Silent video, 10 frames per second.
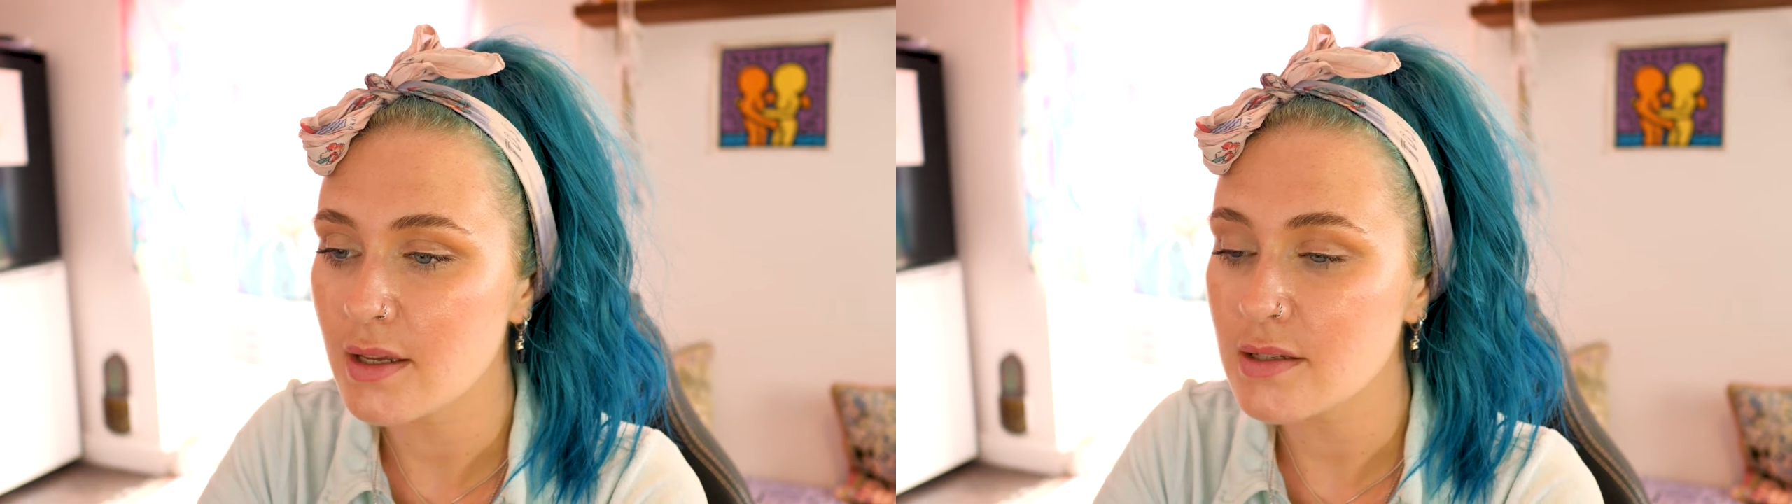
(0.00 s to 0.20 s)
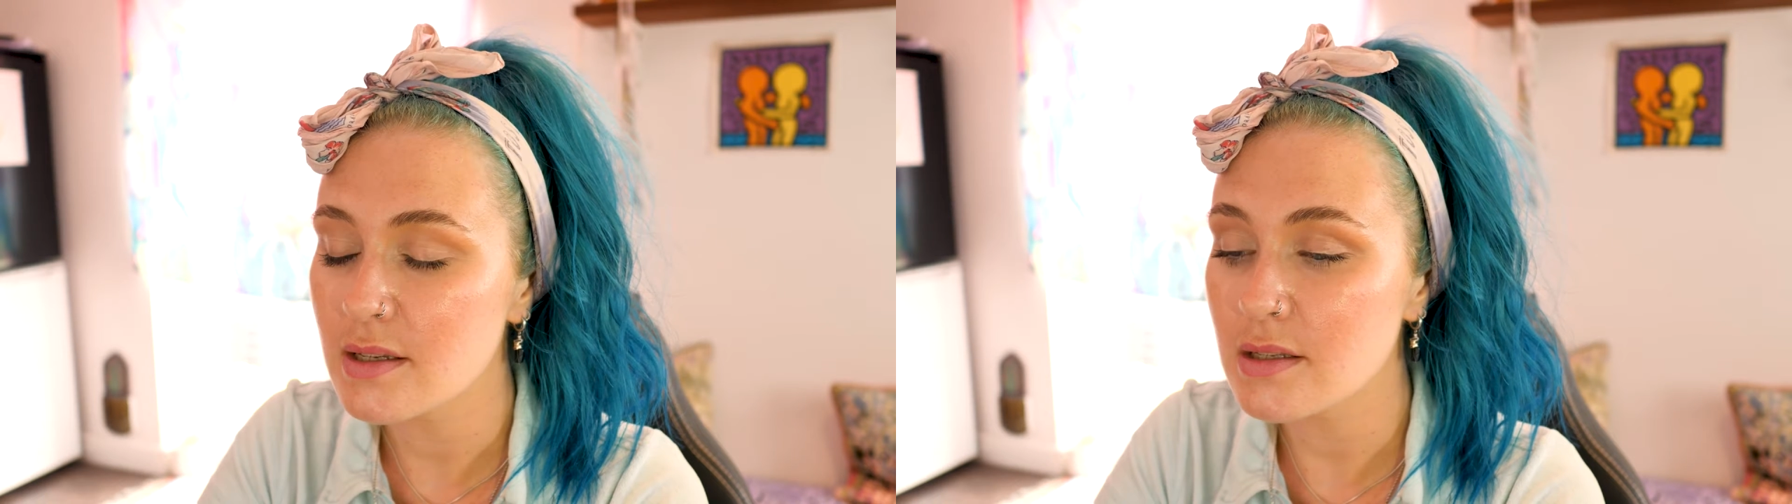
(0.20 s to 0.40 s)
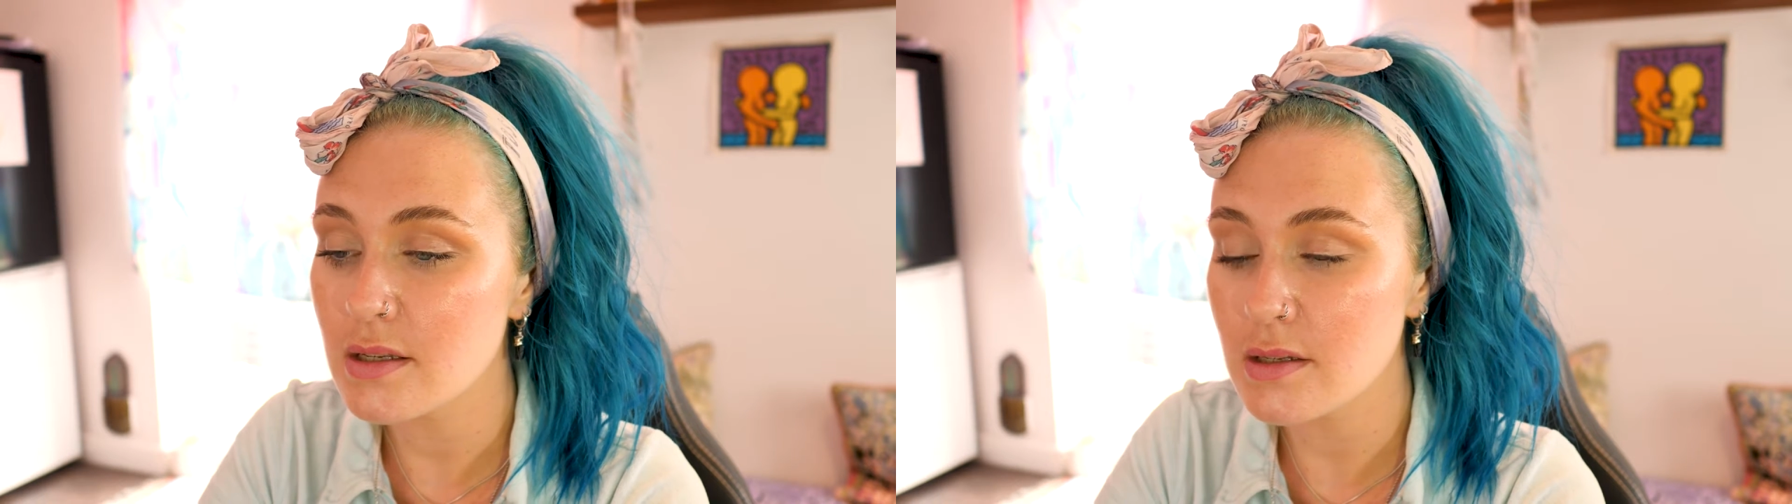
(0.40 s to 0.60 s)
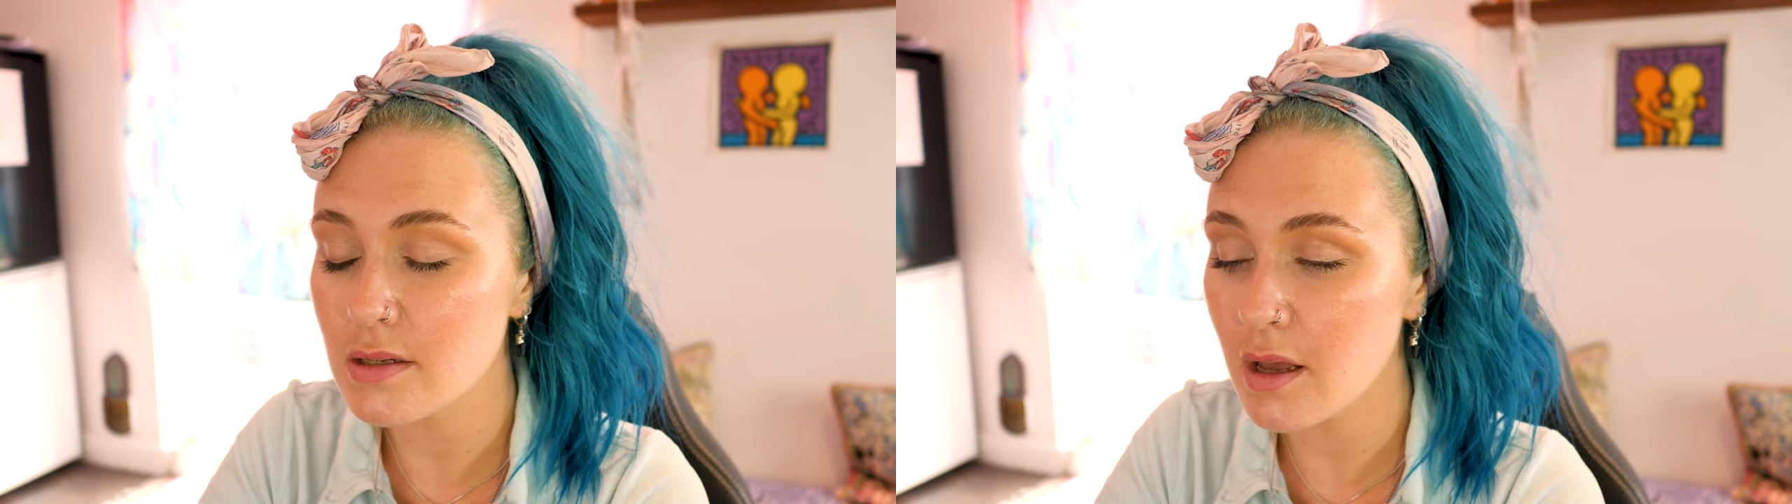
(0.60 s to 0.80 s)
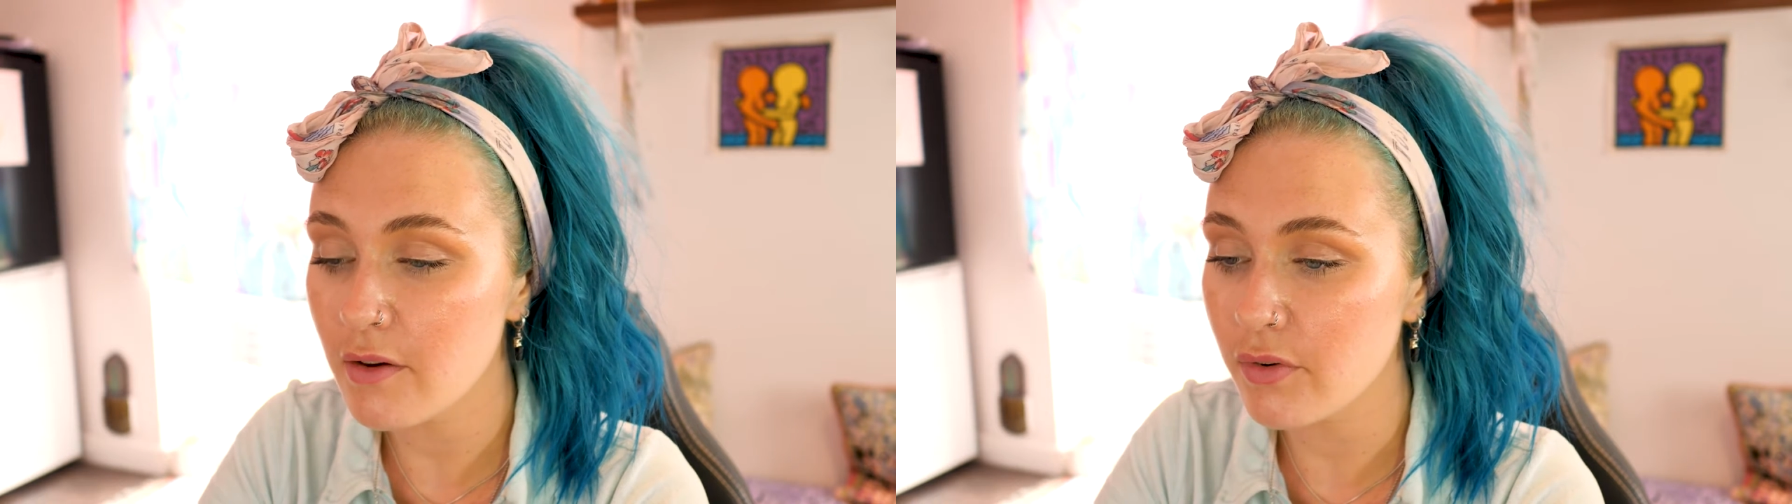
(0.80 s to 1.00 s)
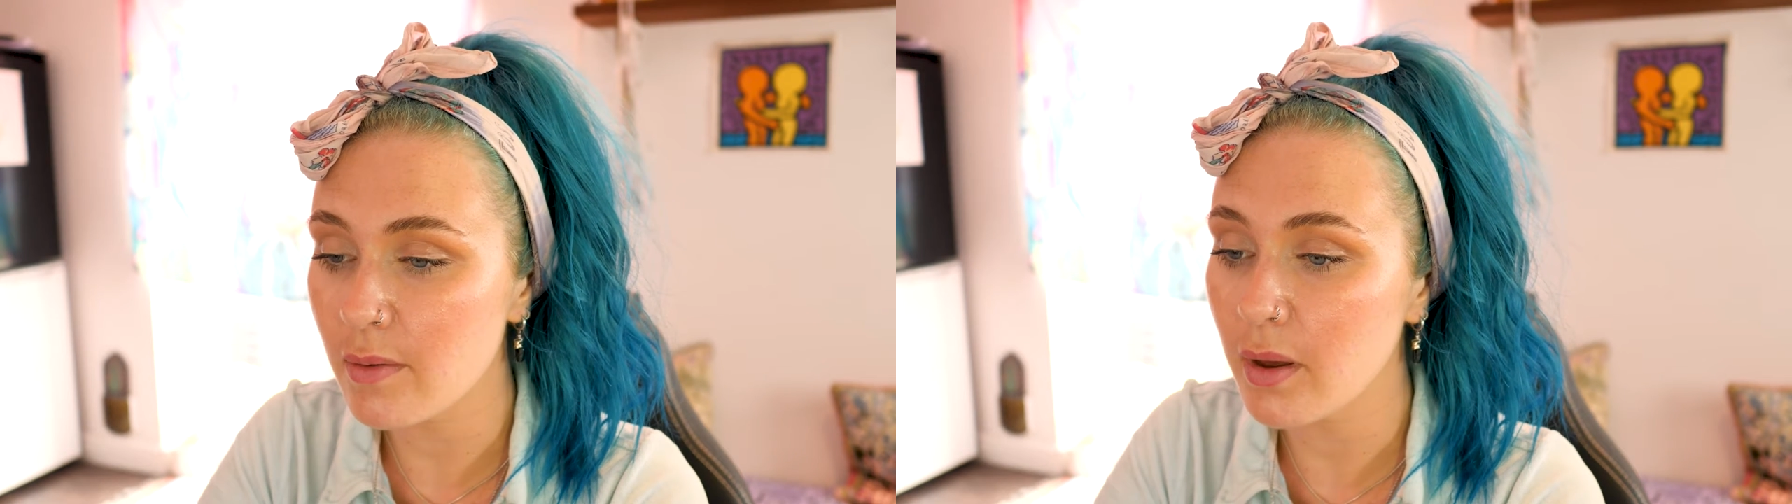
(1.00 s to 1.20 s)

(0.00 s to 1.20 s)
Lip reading: Since its discovery